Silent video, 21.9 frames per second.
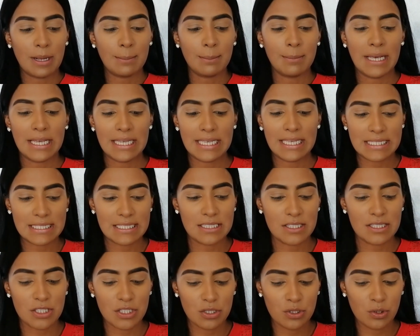from my
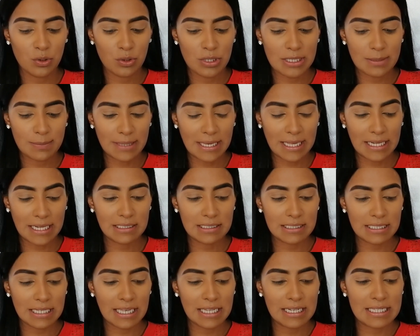Essence Nudie
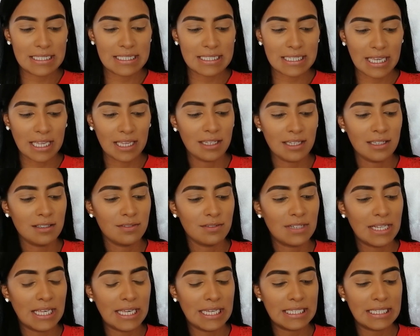palette, and it's kind
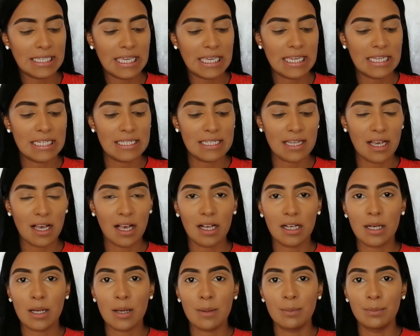of like a
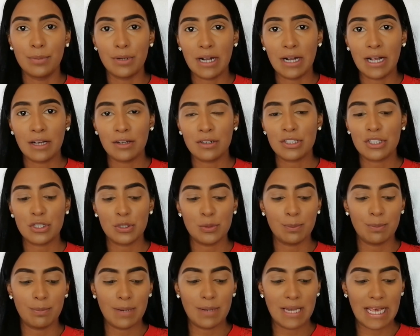dark brown
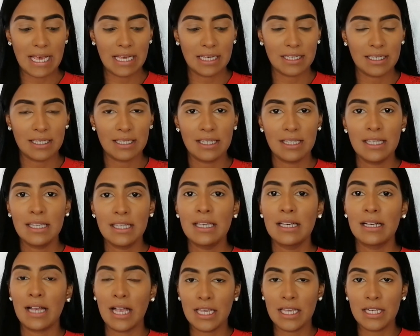to black
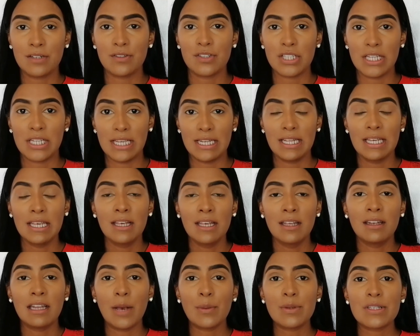kind of shade.
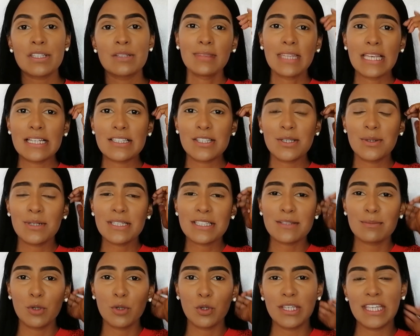
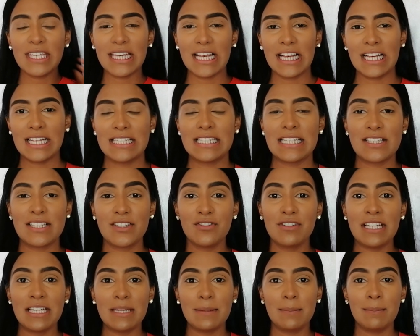So a smoky eye
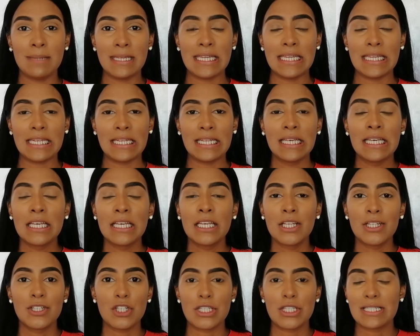doesn't really mean
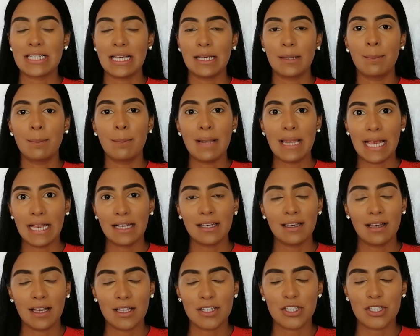just like
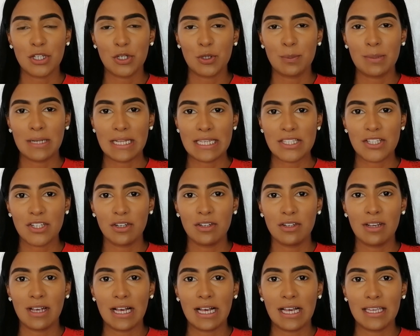black eyeshadow
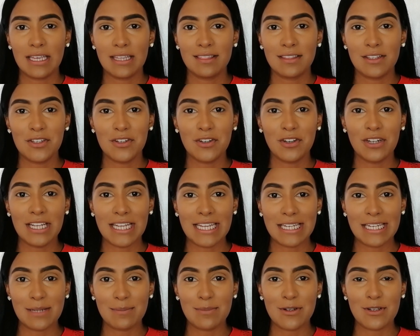placed on your eye and then you're
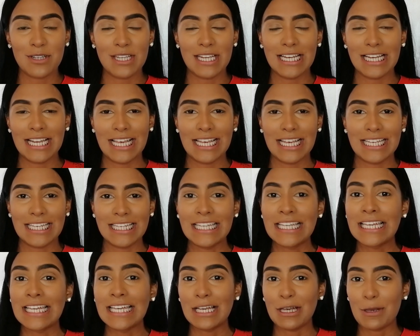going to end up looking
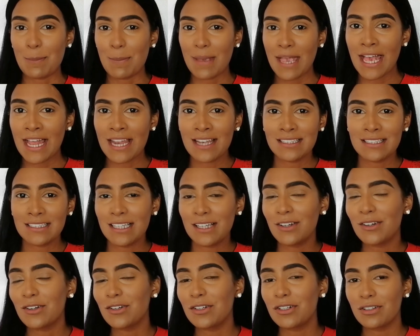like a
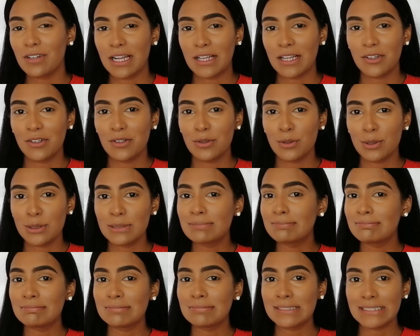panda or a
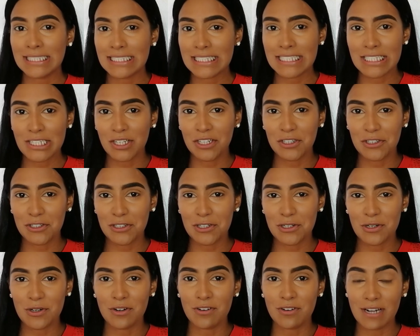raccoon. That's not a
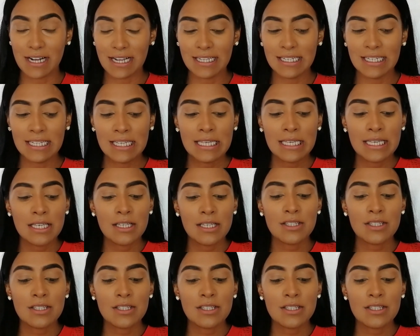good look, right?